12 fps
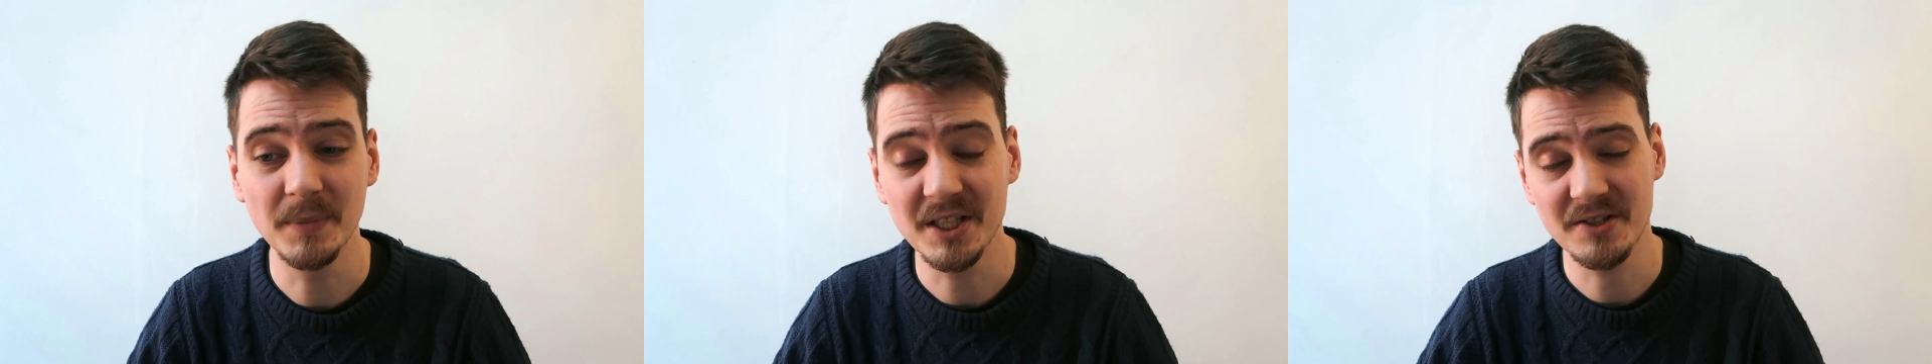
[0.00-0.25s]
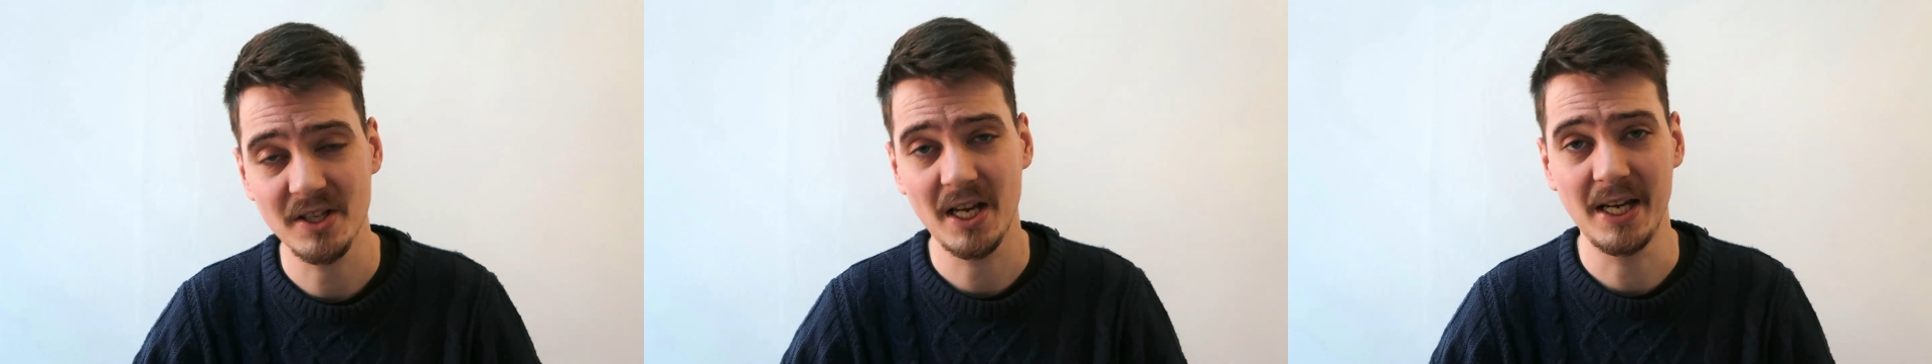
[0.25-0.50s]

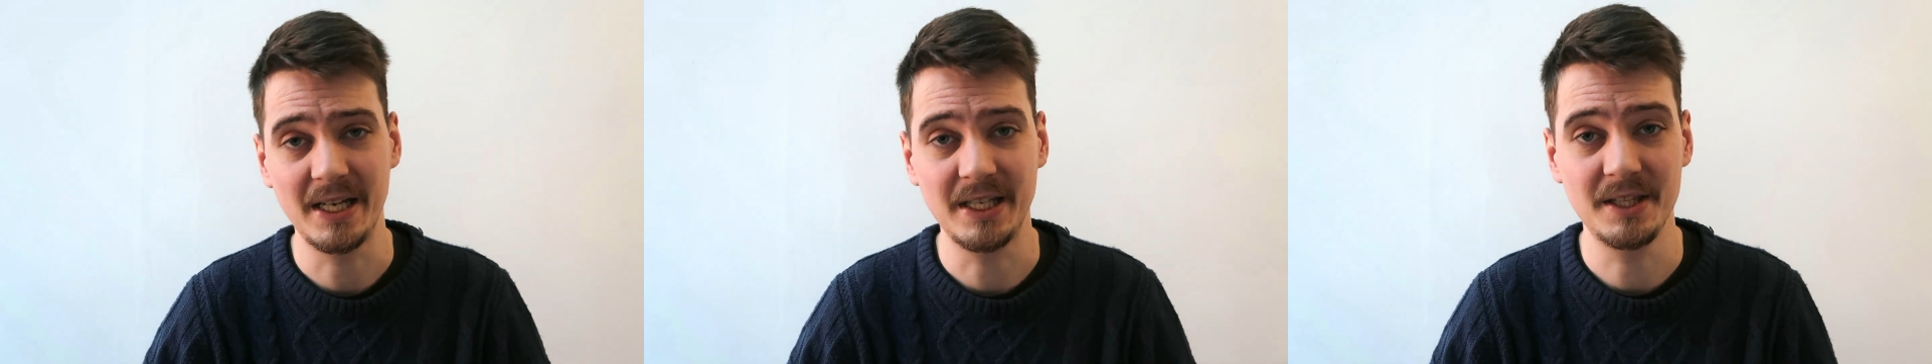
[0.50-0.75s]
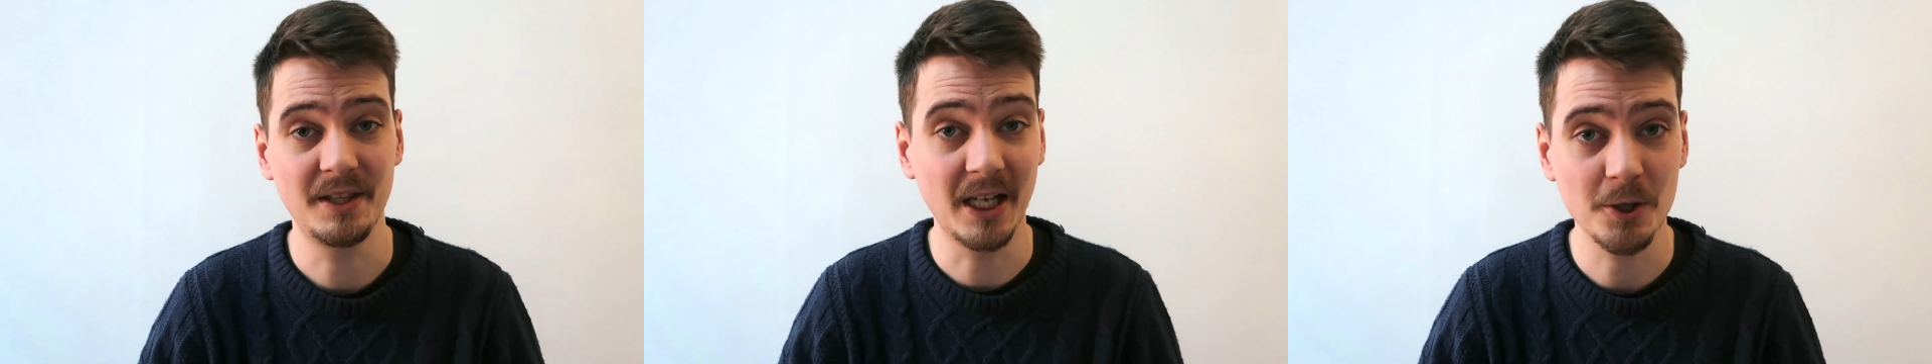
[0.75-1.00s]
is
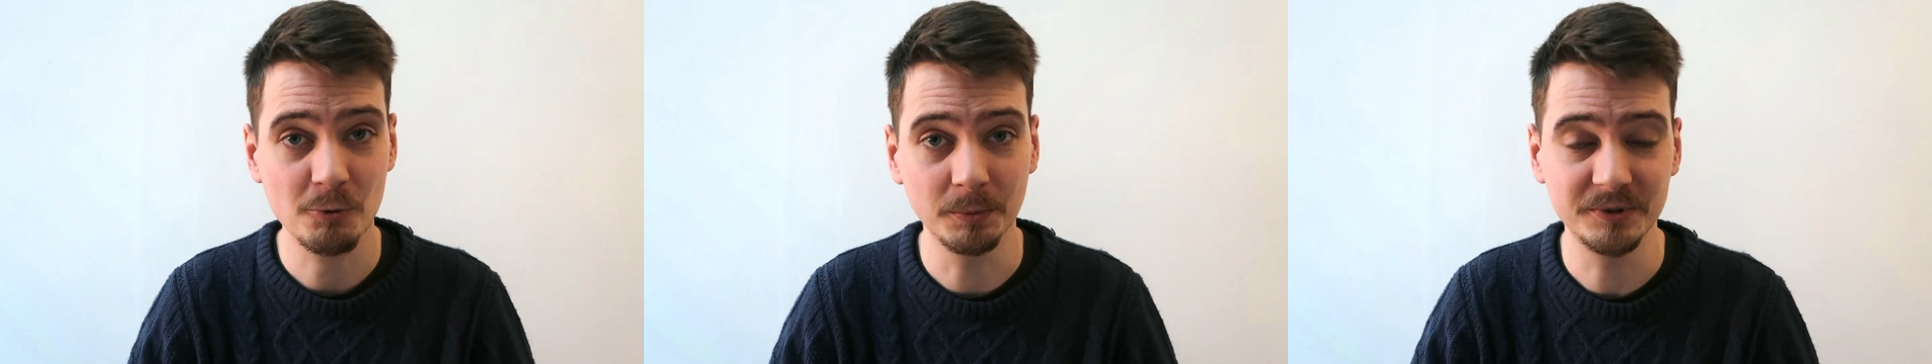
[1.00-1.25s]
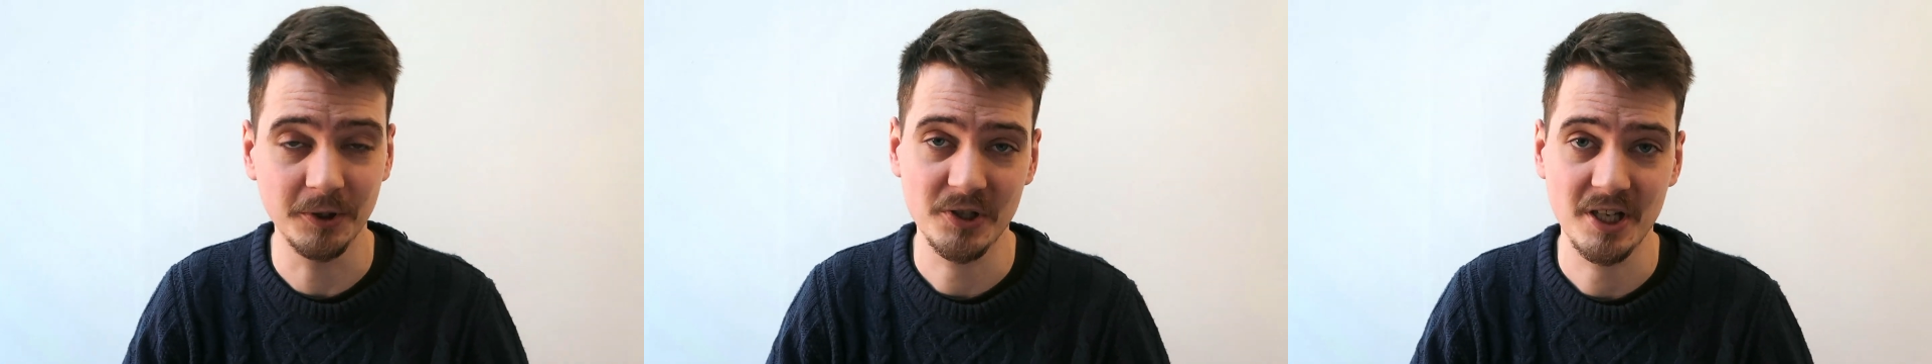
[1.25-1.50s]
a
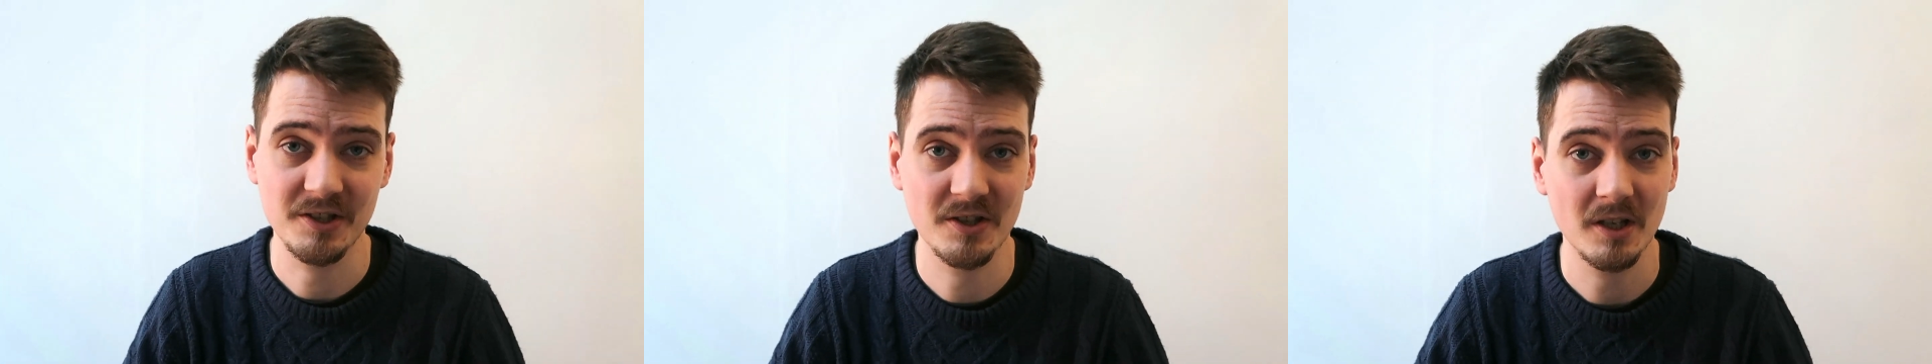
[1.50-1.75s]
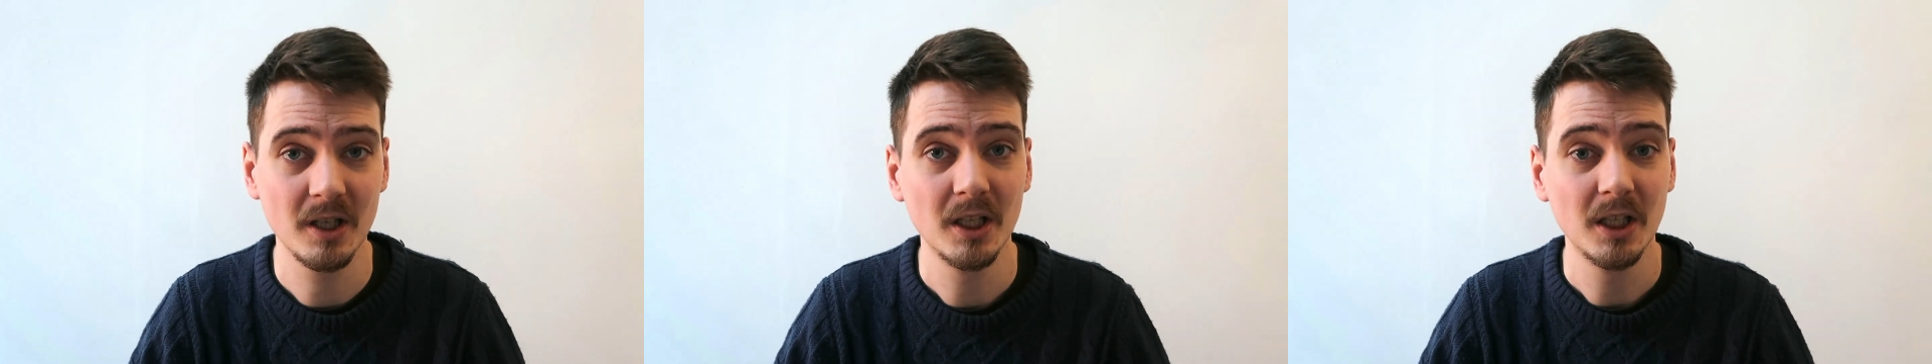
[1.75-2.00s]
natural processed